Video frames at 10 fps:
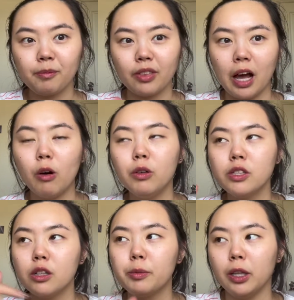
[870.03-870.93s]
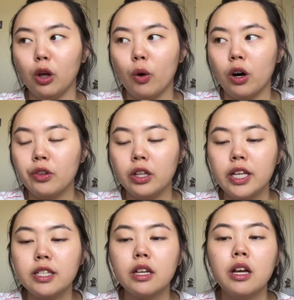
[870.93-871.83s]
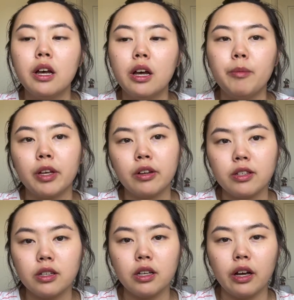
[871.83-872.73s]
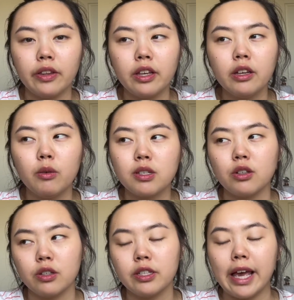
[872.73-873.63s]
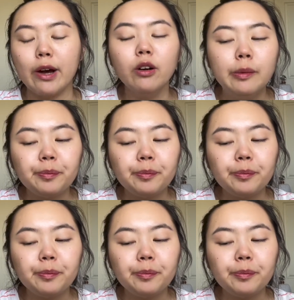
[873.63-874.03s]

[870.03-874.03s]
That one was a little bit lower on the list because I think it wasn't on sale.